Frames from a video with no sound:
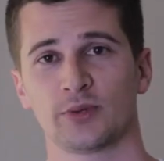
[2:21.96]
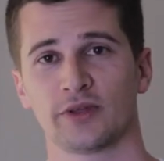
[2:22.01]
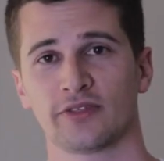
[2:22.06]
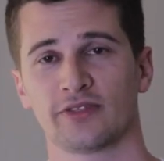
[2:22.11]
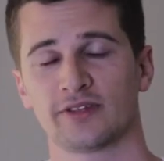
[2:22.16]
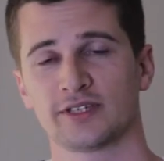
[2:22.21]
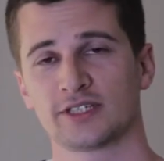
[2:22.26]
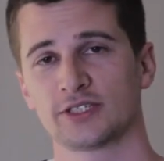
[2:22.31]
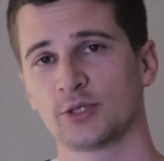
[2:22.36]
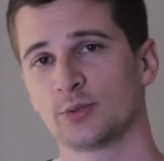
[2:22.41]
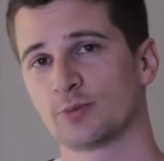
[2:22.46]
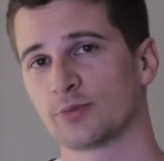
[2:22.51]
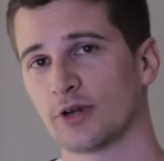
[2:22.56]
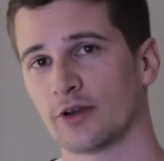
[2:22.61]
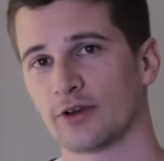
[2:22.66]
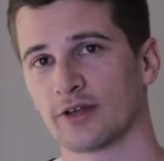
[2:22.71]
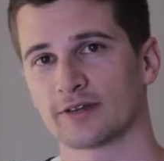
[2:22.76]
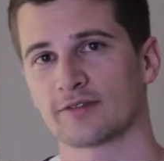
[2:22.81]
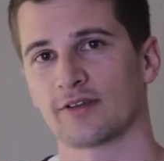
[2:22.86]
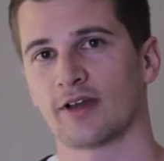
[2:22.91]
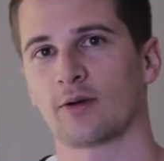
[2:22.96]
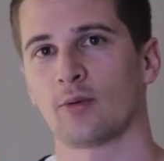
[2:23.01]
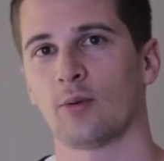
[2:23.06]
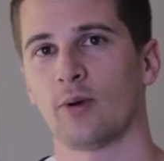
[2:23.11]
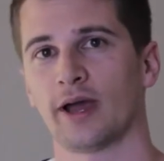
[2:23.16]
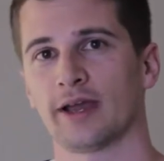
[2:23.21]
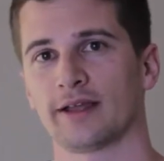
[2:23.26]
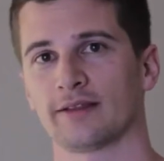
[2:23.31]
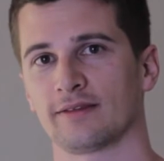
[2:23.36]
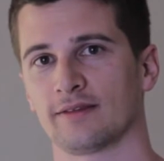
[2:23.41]
with these new products are
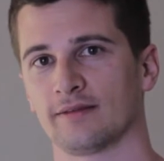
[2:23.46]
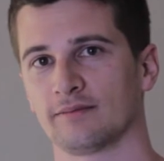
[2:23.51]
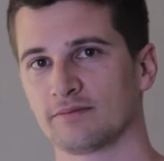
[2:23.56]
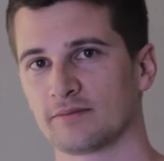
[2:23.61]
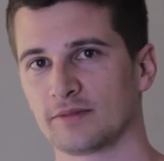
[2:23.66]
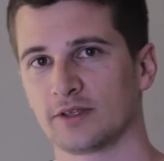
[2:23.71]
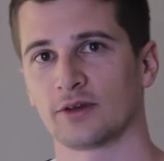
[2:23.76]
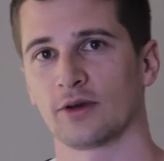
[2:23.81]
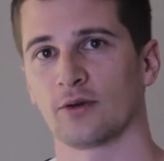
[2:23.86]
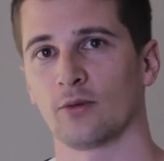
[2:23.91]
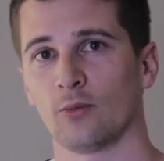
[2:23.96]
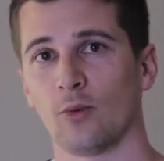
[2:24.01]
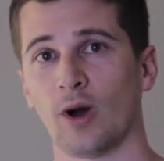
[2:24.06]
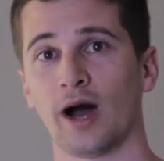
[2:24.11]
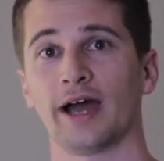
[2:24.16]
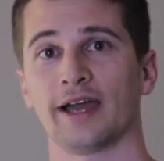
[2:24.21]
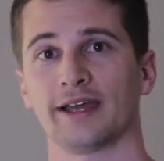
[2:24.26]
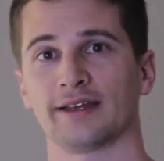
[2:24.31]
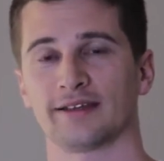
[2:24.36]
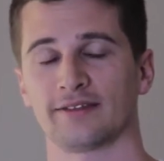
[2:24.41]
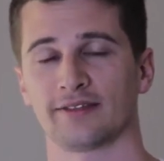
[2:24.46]
quite, wide,